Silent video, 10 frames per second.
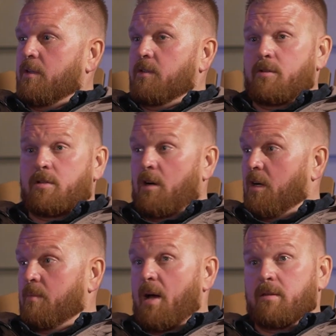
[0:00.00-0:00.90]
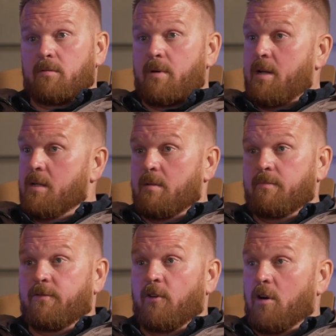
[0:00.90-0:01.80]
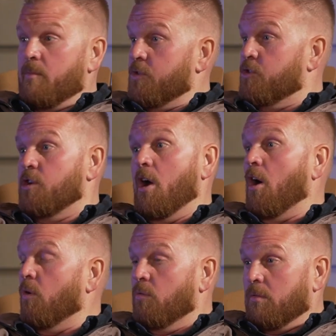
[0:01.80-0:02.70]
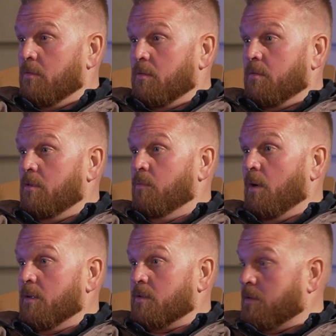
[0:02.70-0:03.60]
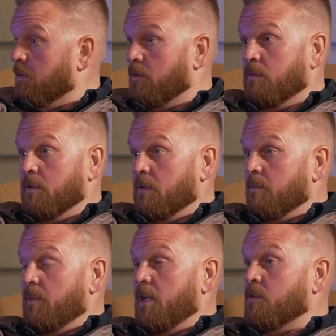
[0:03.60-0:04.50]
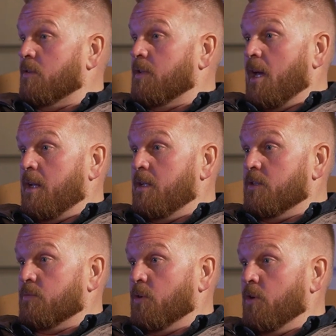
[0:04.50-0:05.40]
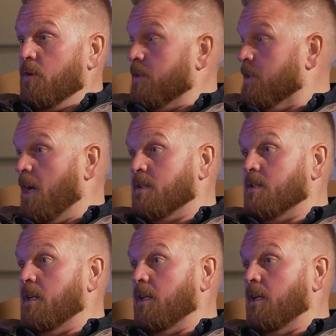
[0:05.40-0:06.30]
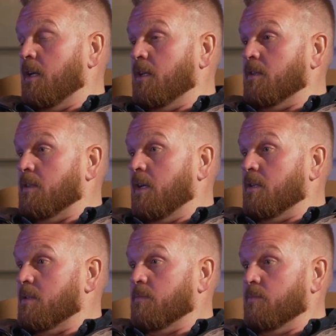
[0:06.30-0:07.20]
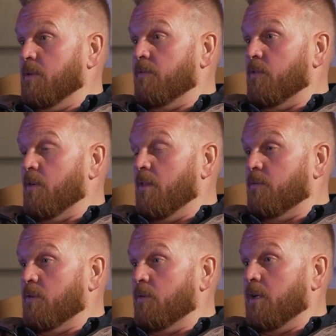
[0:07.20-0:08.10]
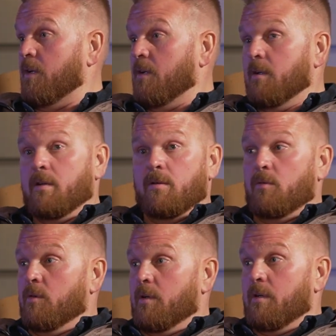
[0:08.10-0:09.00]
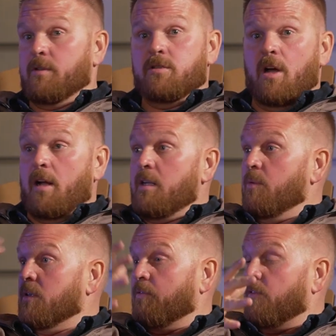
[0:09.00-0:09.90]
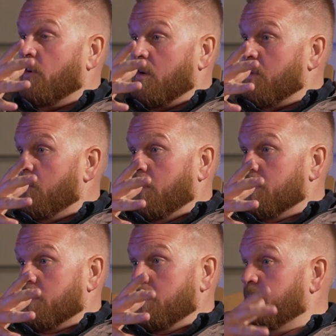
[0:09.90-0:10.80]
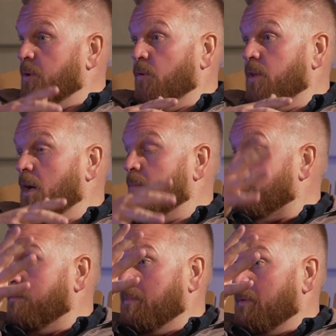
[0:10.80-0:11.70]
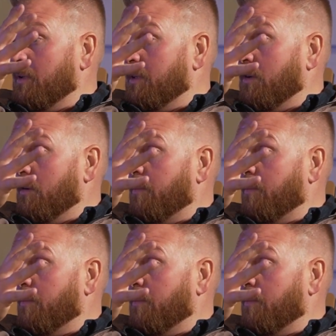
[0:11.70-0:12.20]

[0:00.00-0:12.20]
You're talking about the random farmer Joe who wants to make sure that his road is not sinking in because he had some river run through it, or Johnny with the farm that wants to build up, you know, a